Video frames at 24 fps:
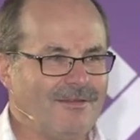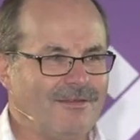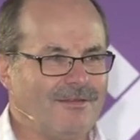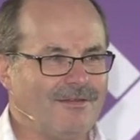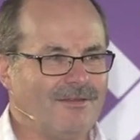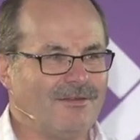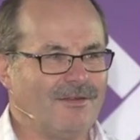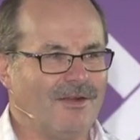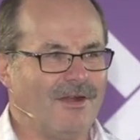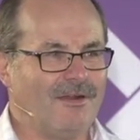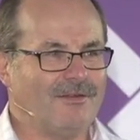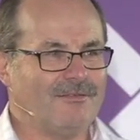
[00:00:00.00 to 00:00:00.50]

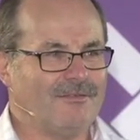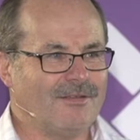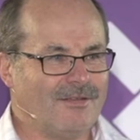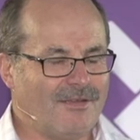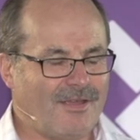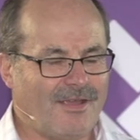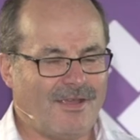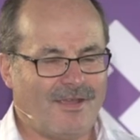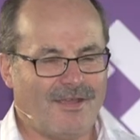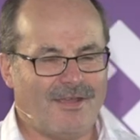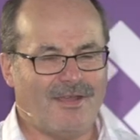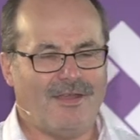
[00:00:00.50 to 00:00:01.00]
you know,
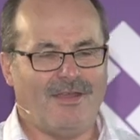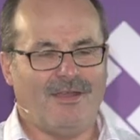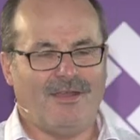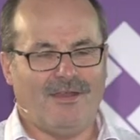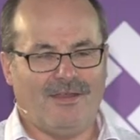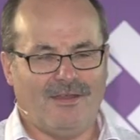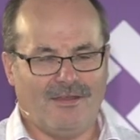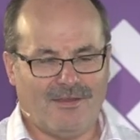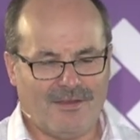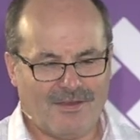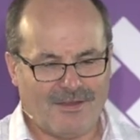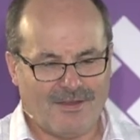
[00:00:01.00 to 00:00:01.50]

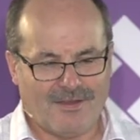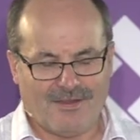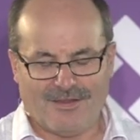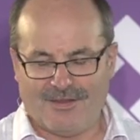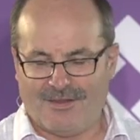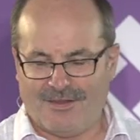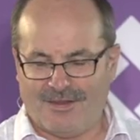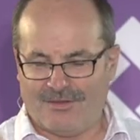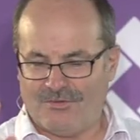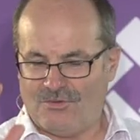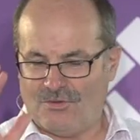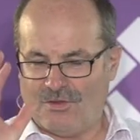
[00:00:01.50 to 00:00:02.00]

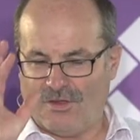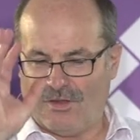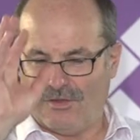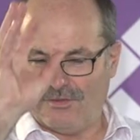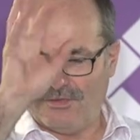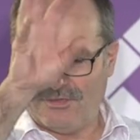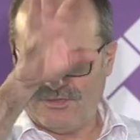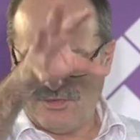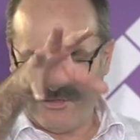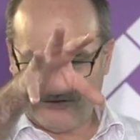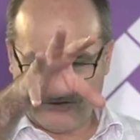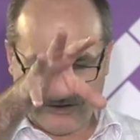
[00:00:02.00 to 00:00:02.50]
and you only
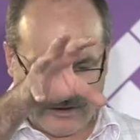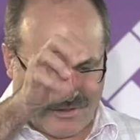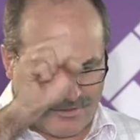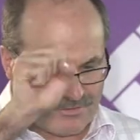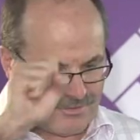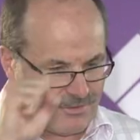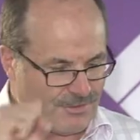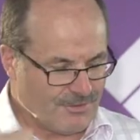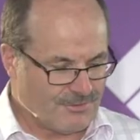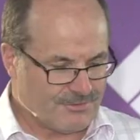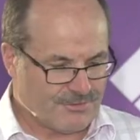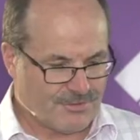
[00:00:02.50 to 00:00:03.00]
need to go to
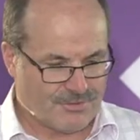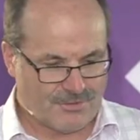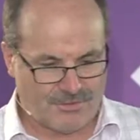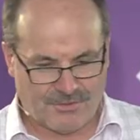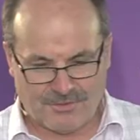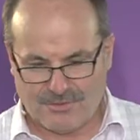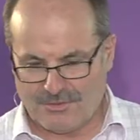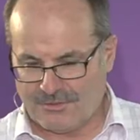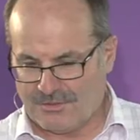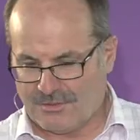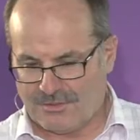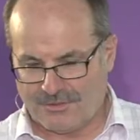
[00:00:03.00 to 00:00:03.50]

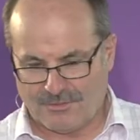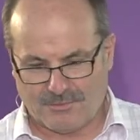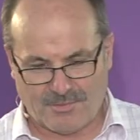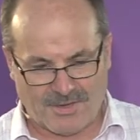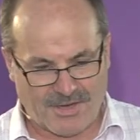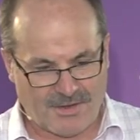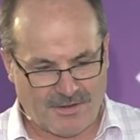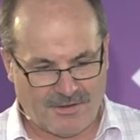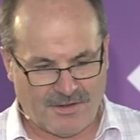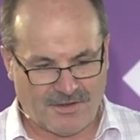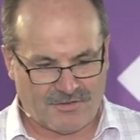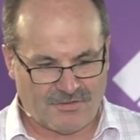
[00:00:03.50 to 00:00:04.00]
Hauturu, Little
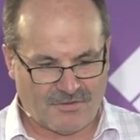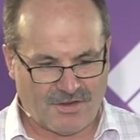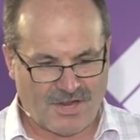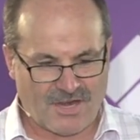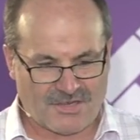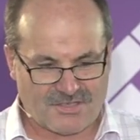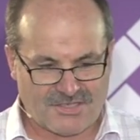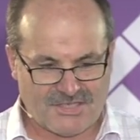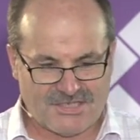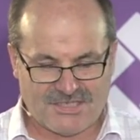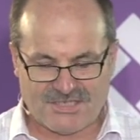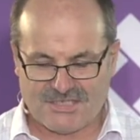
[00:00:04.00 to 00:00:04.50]
Barrier, to
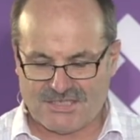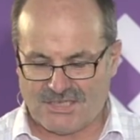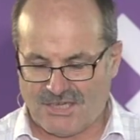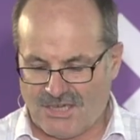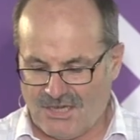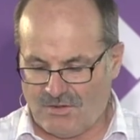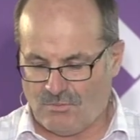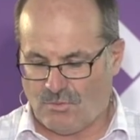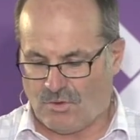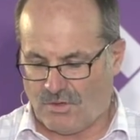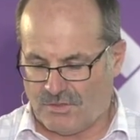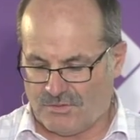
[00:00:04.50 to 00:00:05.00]
actually
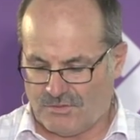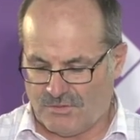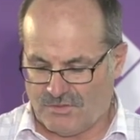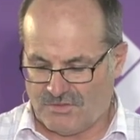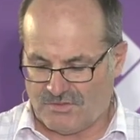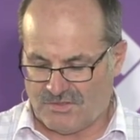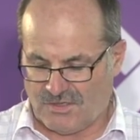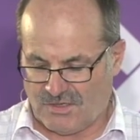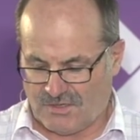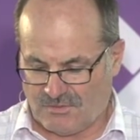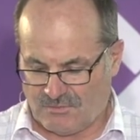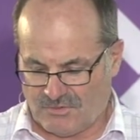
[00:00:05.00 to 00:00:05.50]
see what New
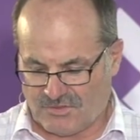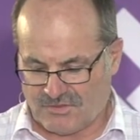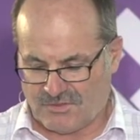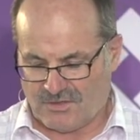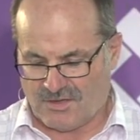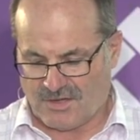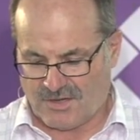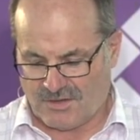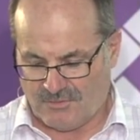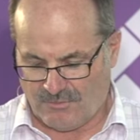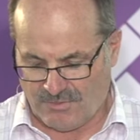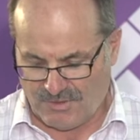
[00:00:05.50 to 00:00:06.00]
Zealand was
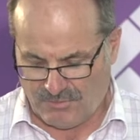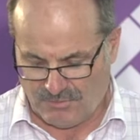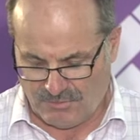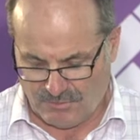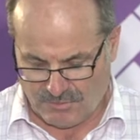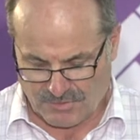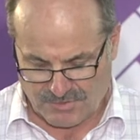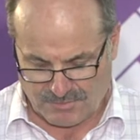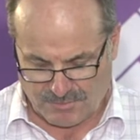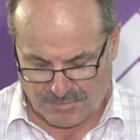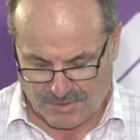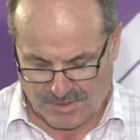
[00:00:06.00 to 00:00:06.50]
like and where we
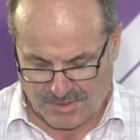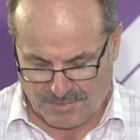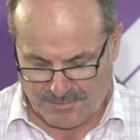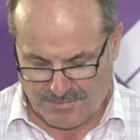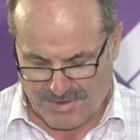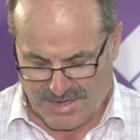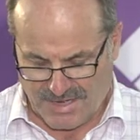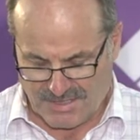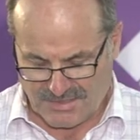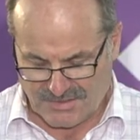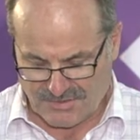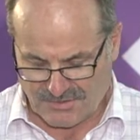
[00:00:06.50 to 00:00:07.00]
want to bring it
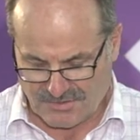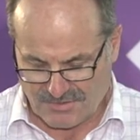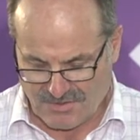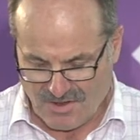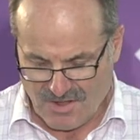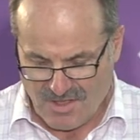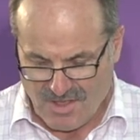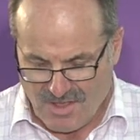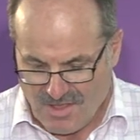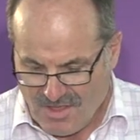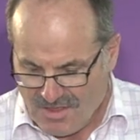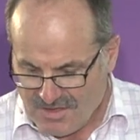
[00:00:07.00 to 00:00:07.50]
back to.
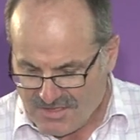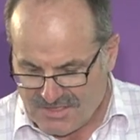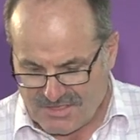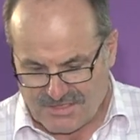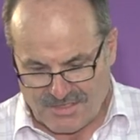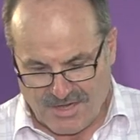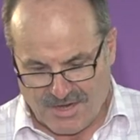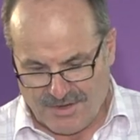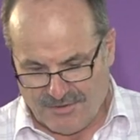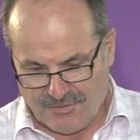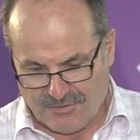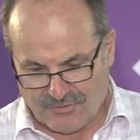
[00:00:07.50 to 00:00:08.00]

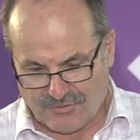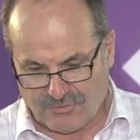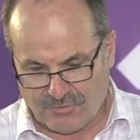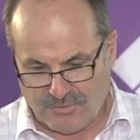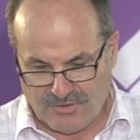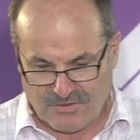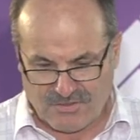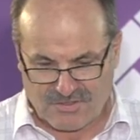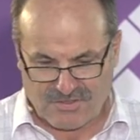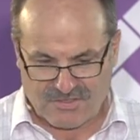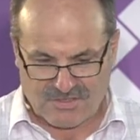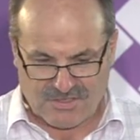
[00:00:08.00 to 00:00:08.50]
Snails, we're
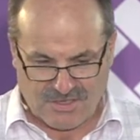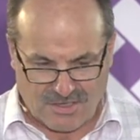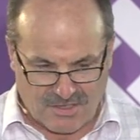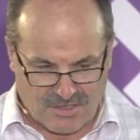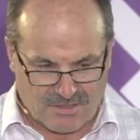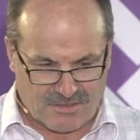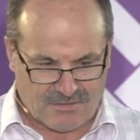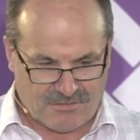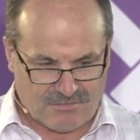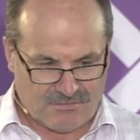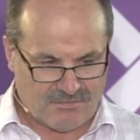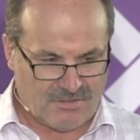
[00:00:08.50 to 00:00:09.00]
the
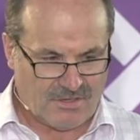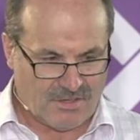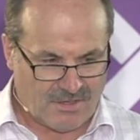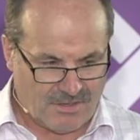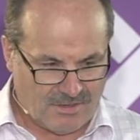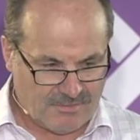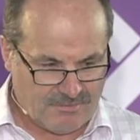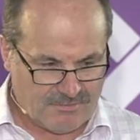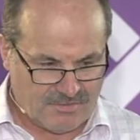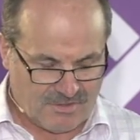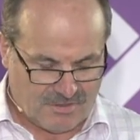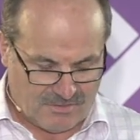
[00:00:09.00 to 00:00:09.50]
second, you
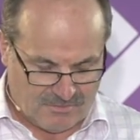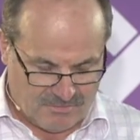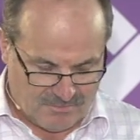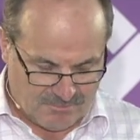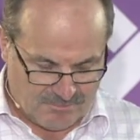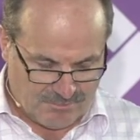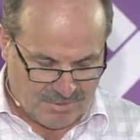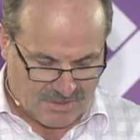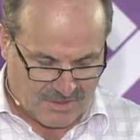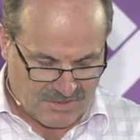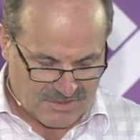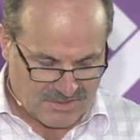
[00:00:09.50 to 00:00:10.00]
know,
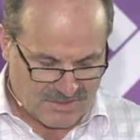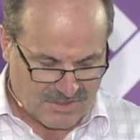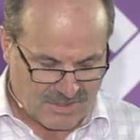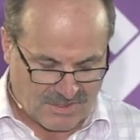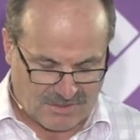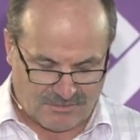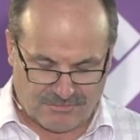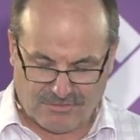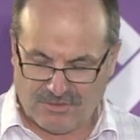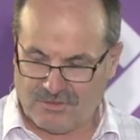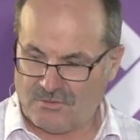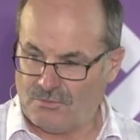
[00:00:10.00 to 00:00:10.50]
biggest
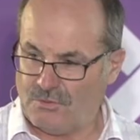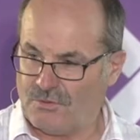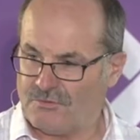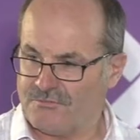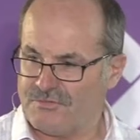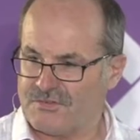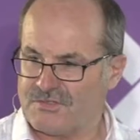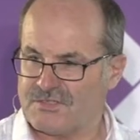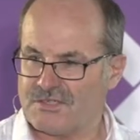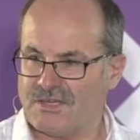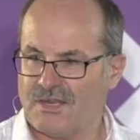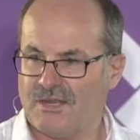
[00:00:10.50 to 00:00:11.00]
country in the world
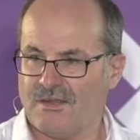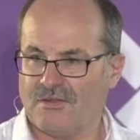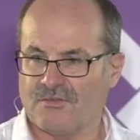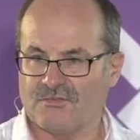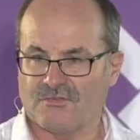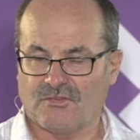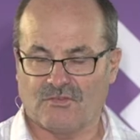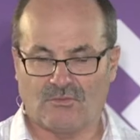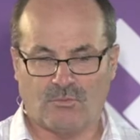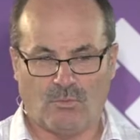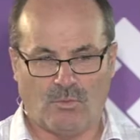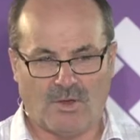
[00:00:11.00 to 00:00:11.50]
for snails.
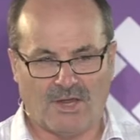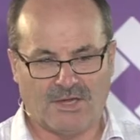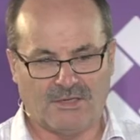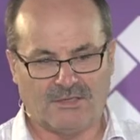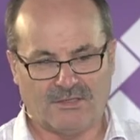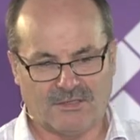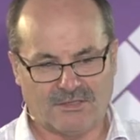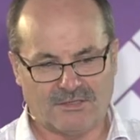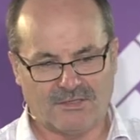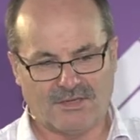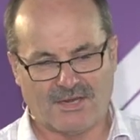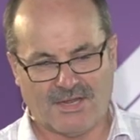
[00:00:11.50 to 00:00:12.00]
There's one
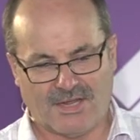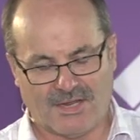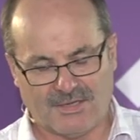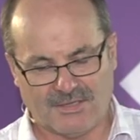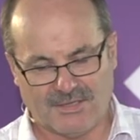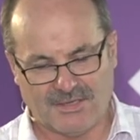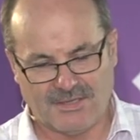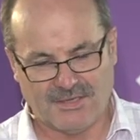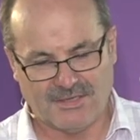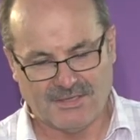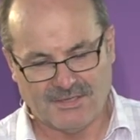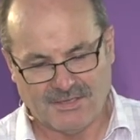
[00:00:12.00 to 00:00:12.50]
little
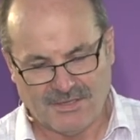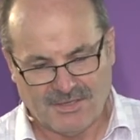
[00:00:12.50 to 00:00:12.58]
gully